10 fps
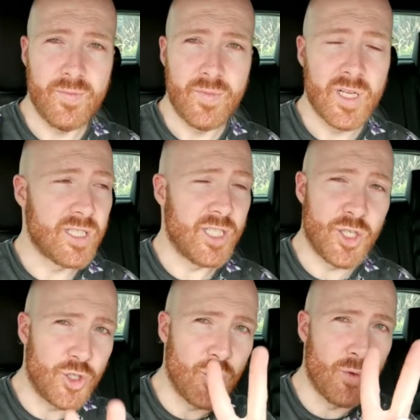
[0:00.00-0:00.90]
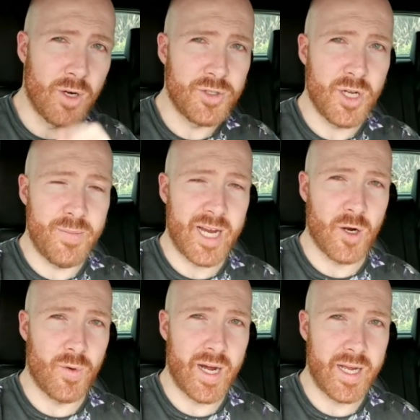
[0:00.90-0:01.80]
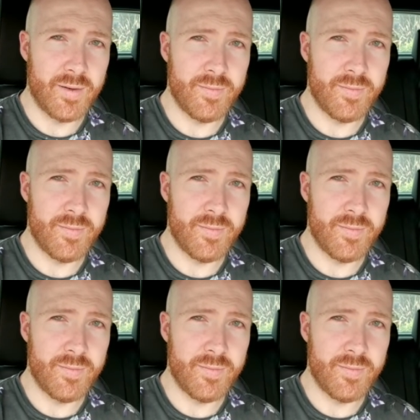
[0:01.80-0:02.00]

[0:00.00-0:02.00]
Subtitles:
I said, so two wrongs don't make a right.